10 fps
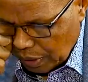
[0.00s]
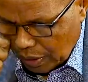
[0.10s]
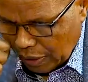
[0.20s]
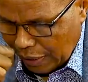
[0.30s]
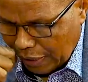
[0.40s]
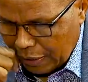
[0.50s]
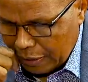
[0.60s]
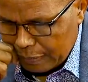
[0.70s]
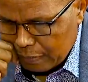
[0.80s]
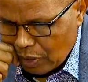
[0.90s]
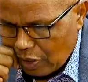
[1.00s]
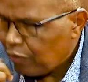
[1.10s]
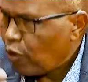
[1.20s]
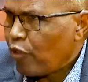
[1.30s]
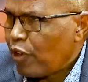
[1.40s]

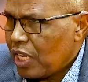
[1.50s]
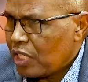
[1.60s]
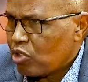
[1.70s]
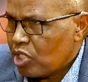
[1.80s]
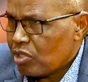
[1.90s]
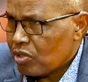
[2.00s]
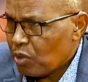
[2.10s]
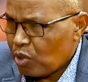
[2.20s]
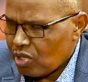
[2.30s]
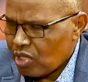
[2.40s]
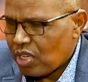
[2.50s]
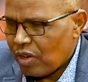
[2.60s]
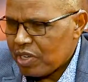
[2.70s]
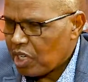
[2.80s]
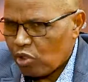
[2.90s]
For various reasons, because they are
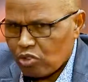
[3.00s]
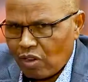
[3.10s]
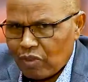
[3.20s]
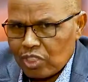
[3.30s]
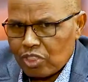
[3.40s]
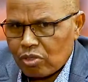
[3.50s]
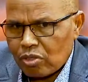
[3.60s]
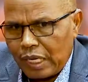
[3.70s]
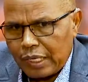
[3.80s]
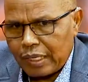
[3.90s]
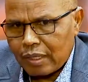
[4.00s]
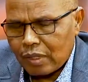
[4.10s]
very controversial, and